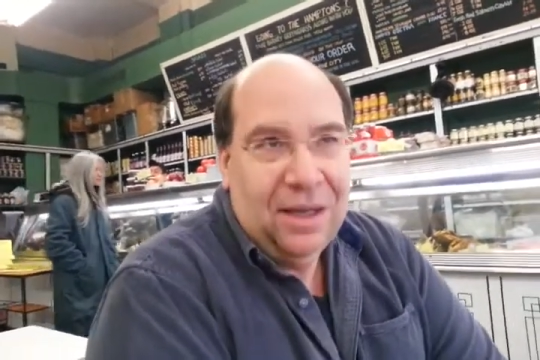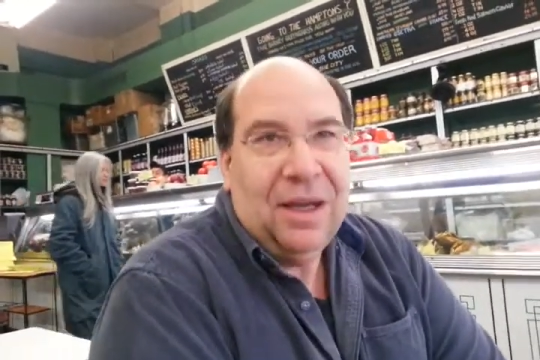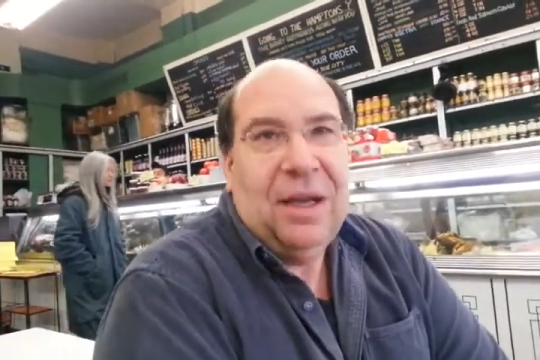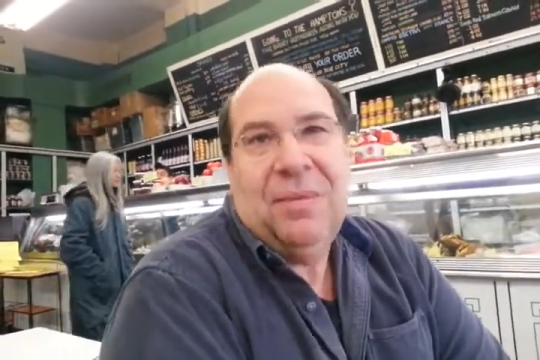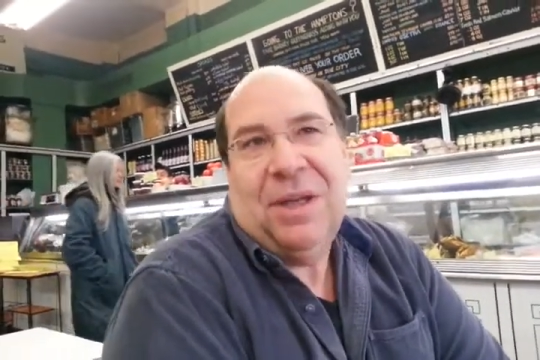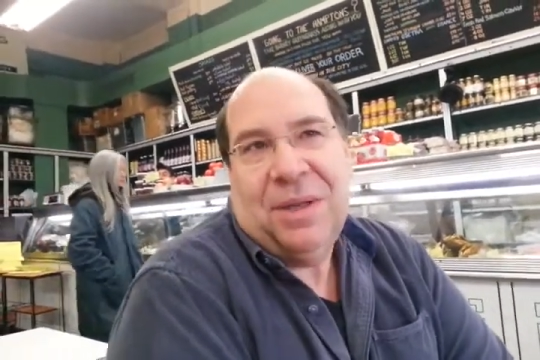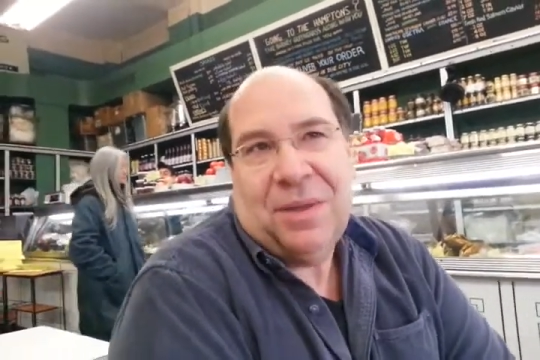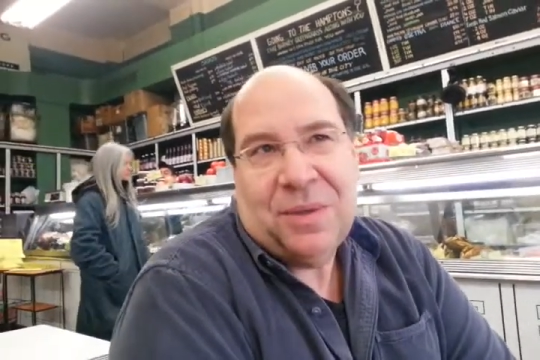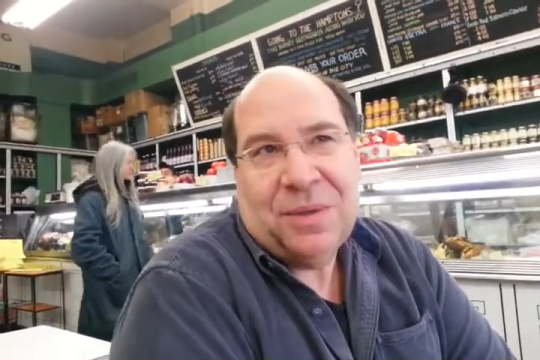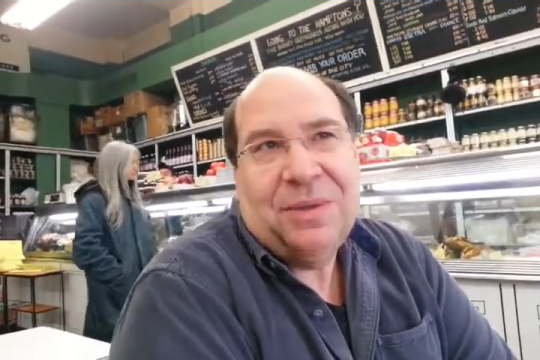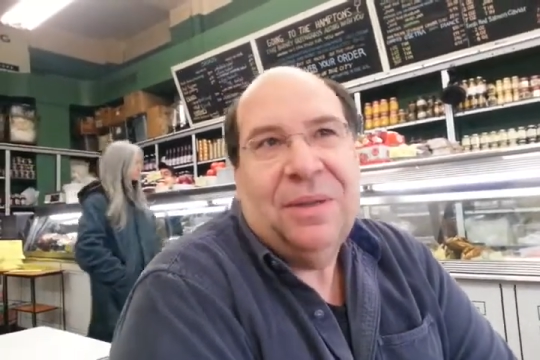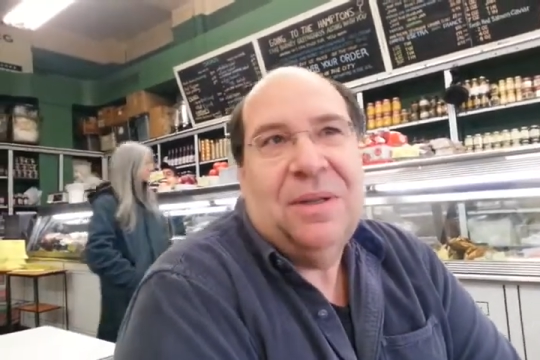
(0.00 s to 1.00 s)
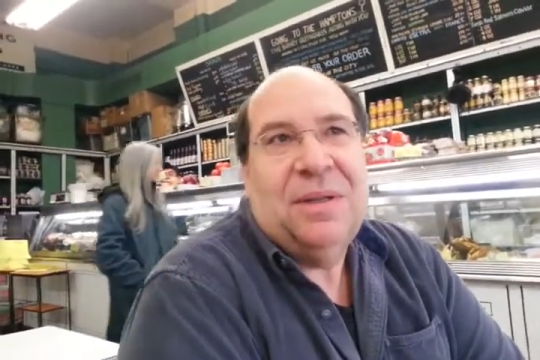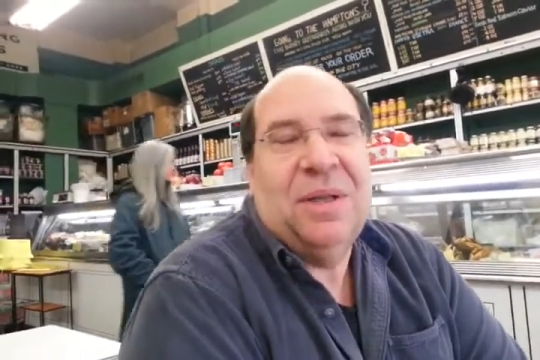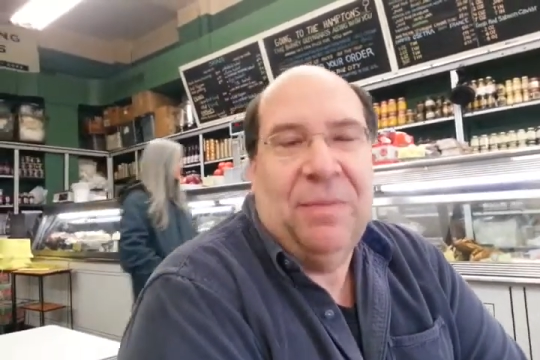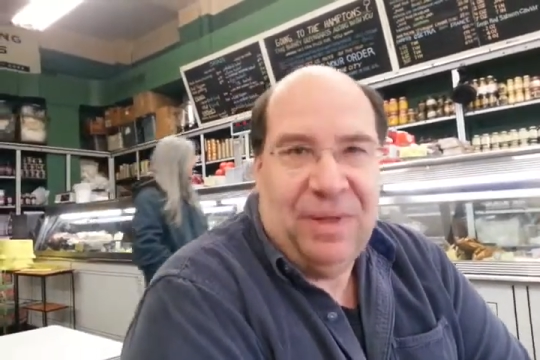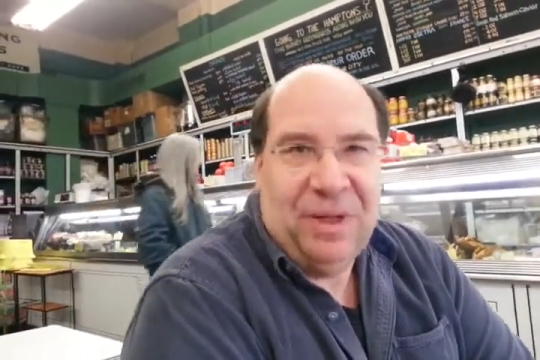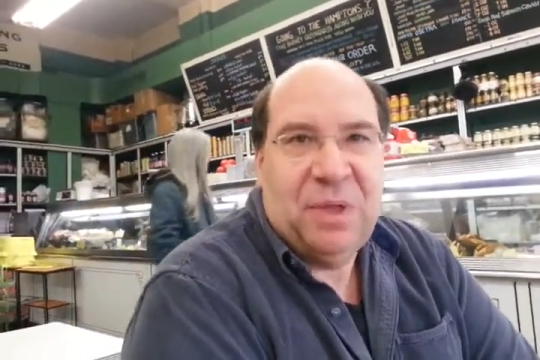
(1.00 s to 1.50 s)
I mean, it's it's
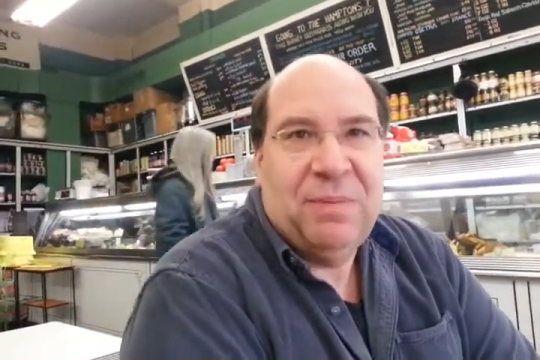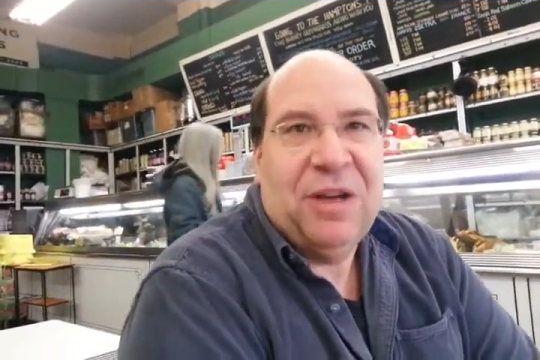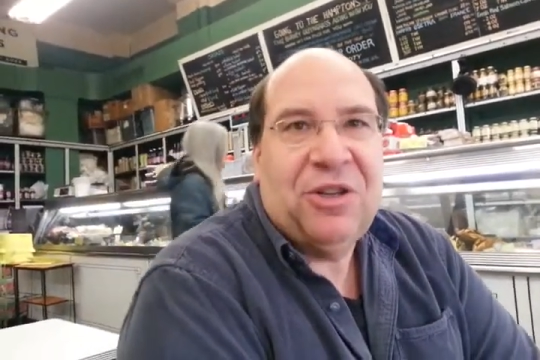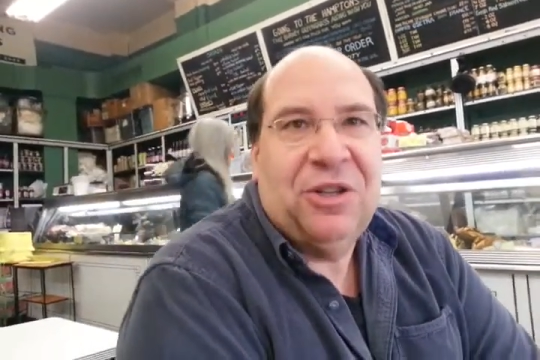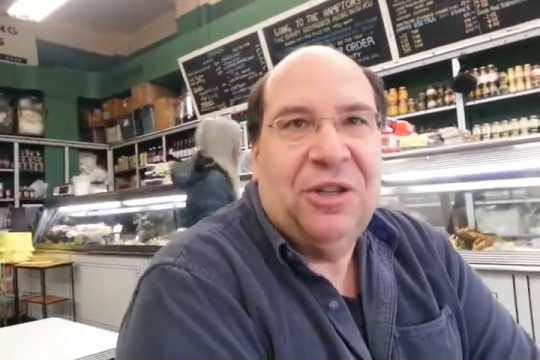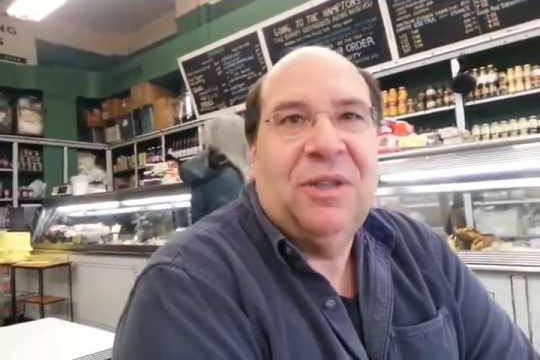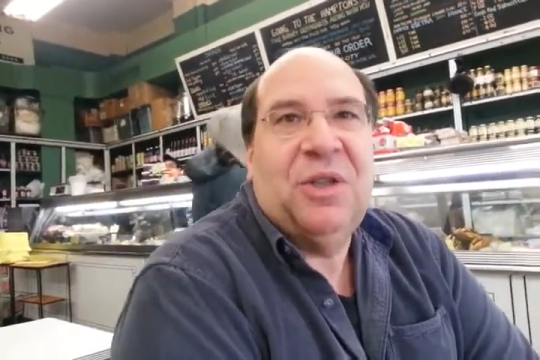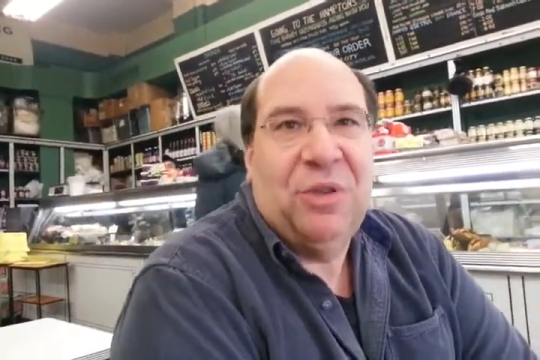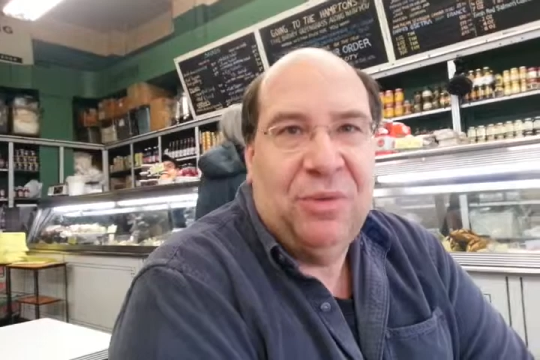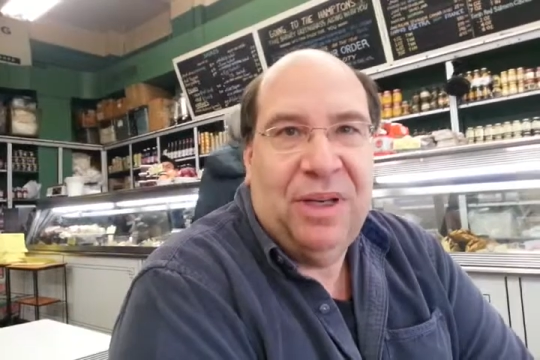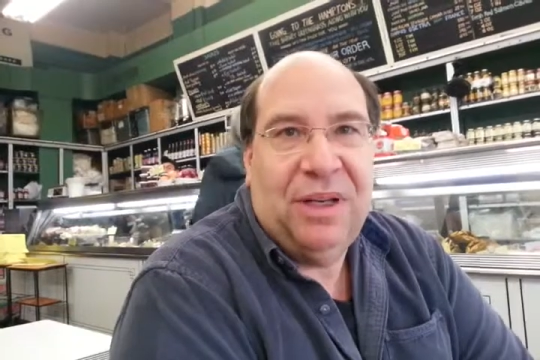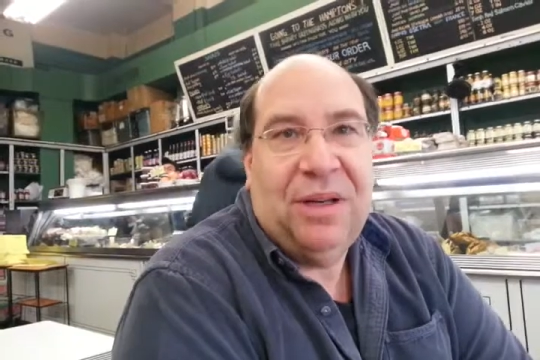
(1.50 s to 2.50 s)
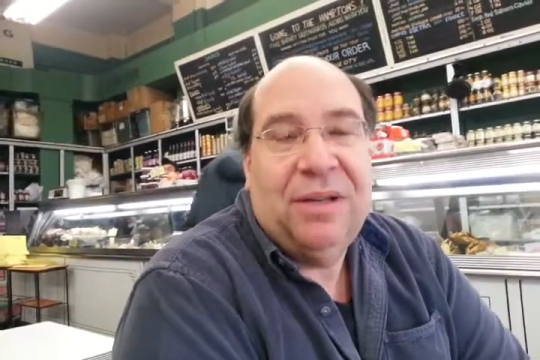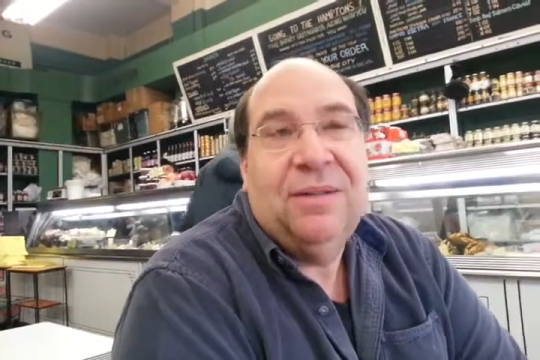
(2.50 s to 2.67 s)
something special. It's unique.